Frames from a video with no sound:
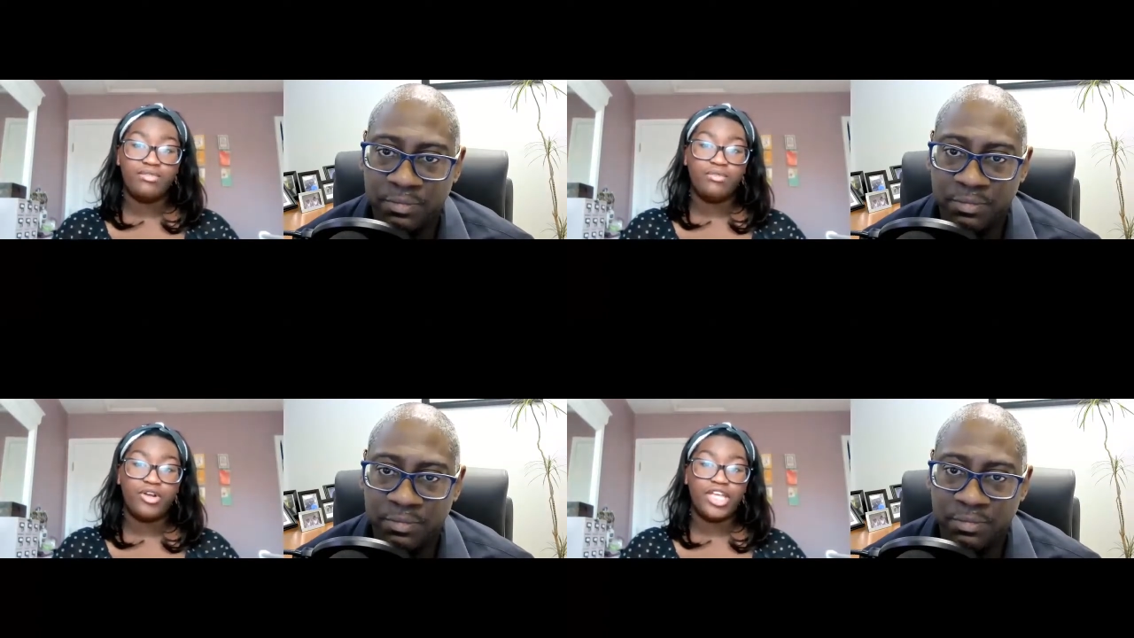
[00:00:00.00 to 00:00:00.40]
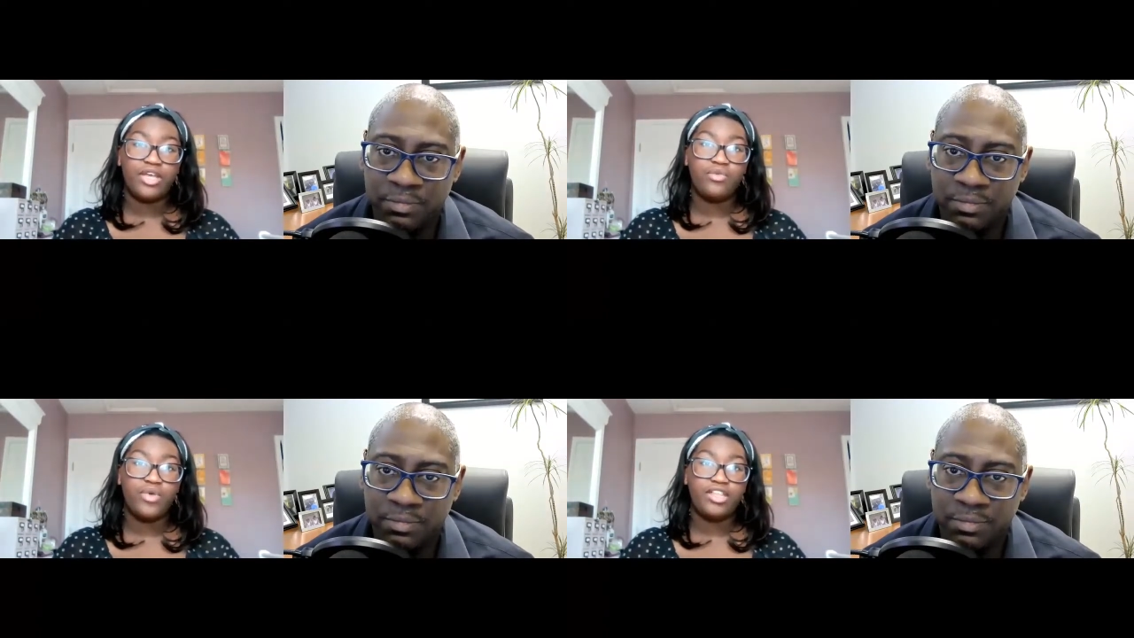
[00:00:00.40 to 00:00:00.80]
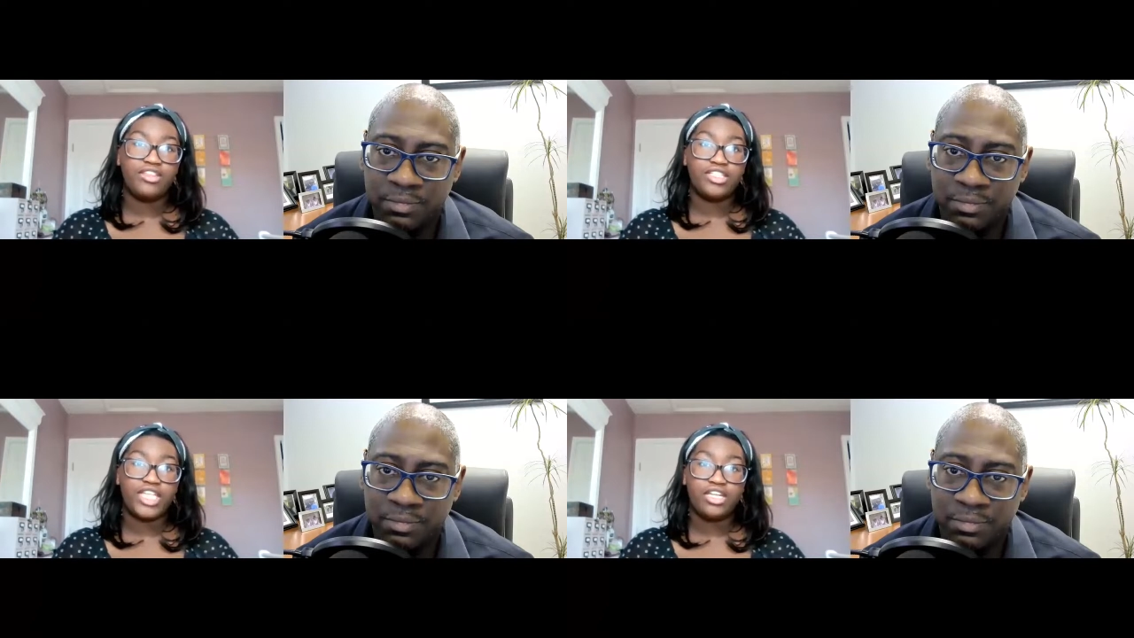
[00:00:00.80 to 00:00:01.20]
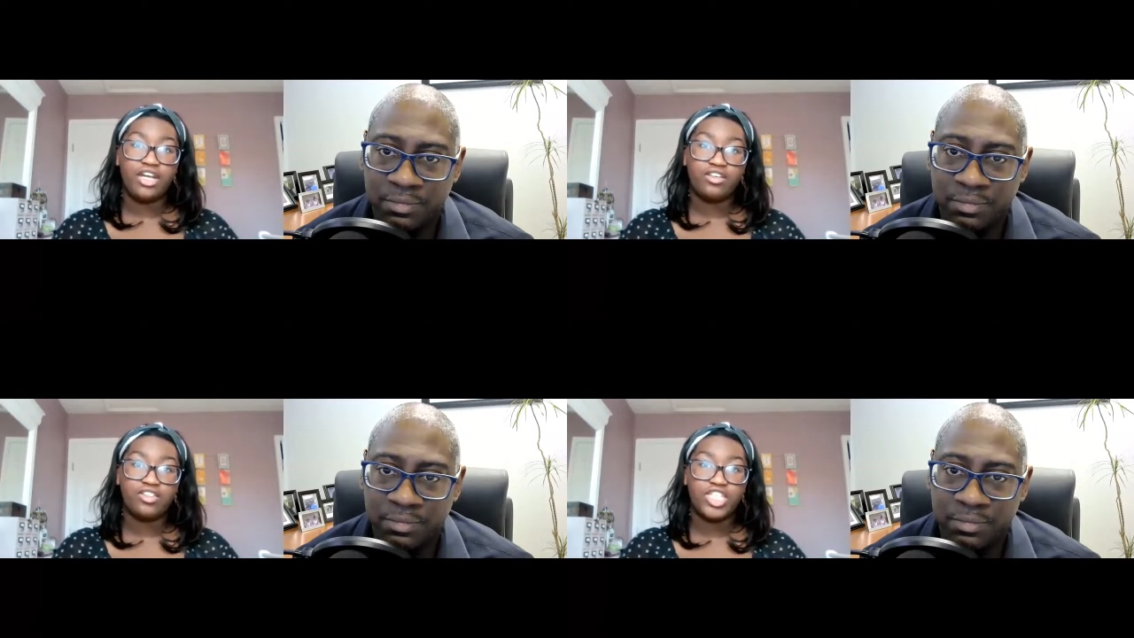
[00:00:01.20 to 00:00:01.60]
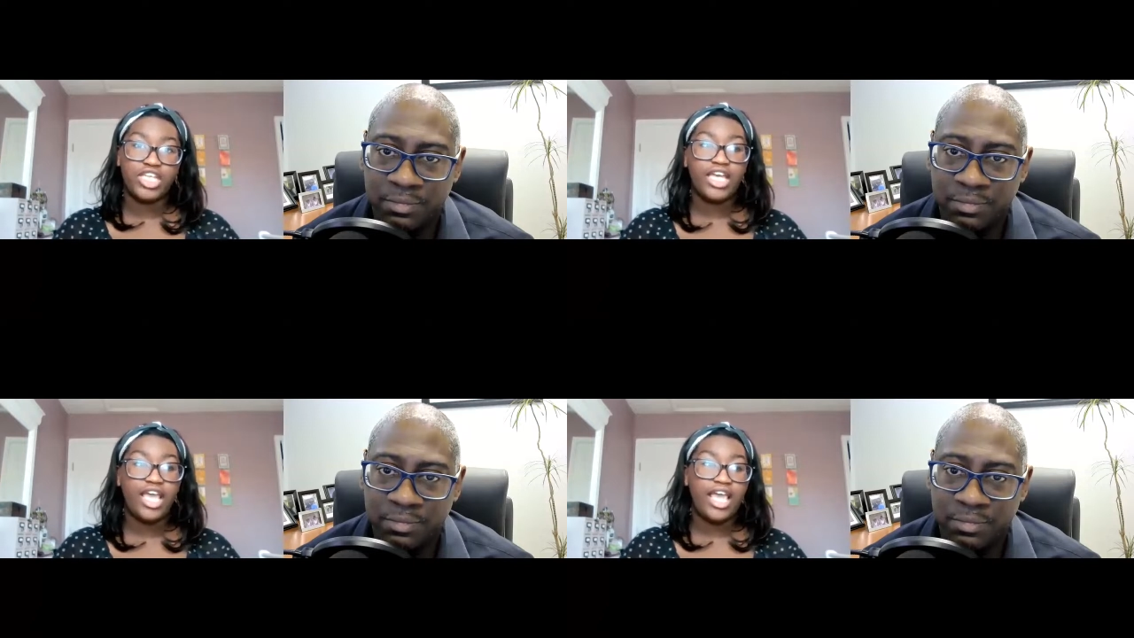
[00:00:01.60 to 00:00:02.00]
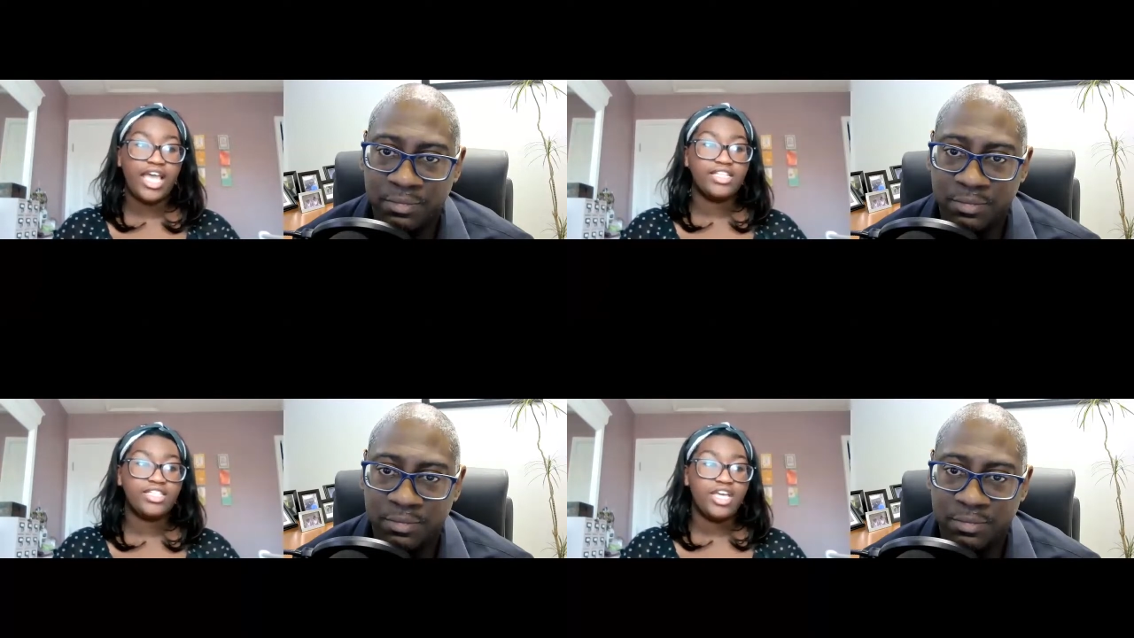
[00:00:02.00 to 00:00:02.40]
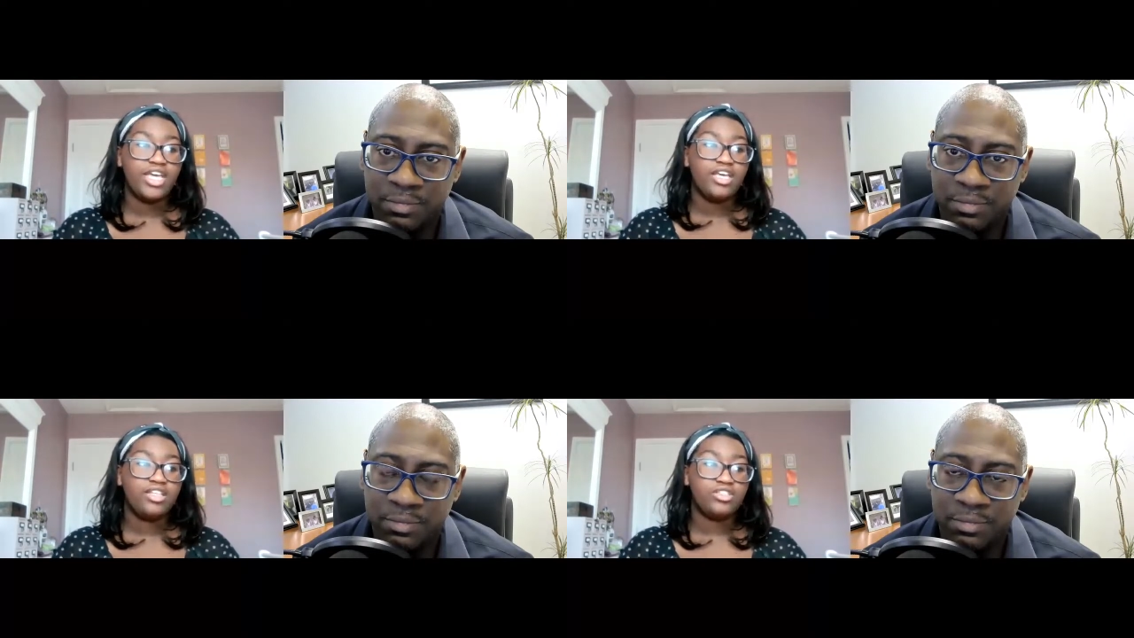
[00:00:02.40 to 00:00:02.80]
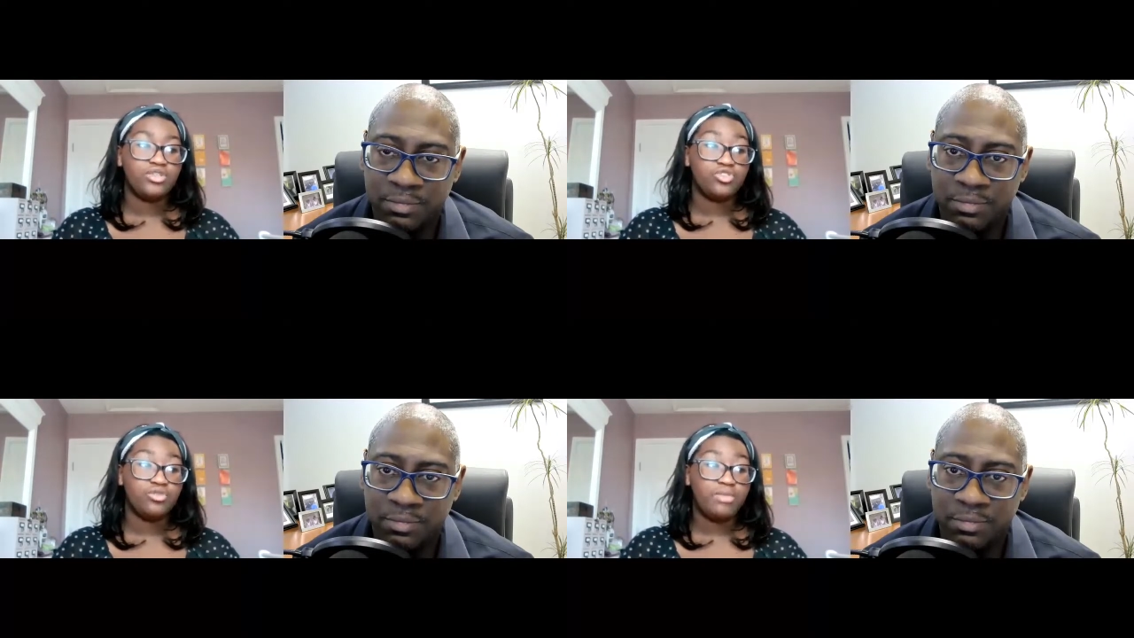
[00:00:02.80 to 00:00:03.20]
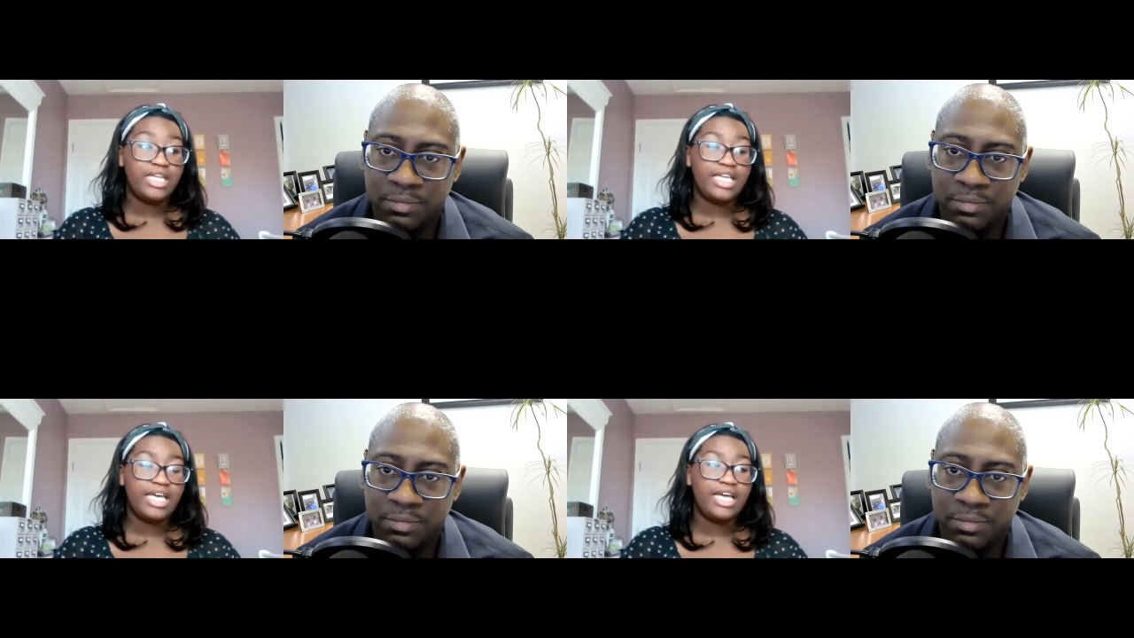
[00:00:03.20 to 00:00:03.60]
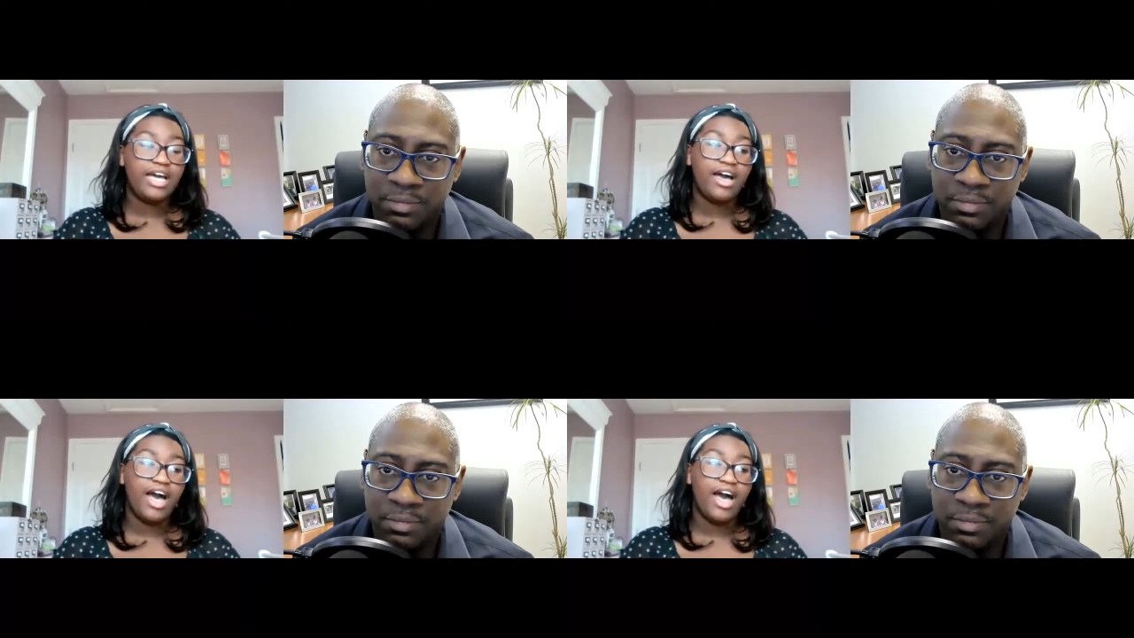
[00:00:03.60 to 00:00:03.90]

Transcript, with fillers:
Speaker 1: working with the technology and social media.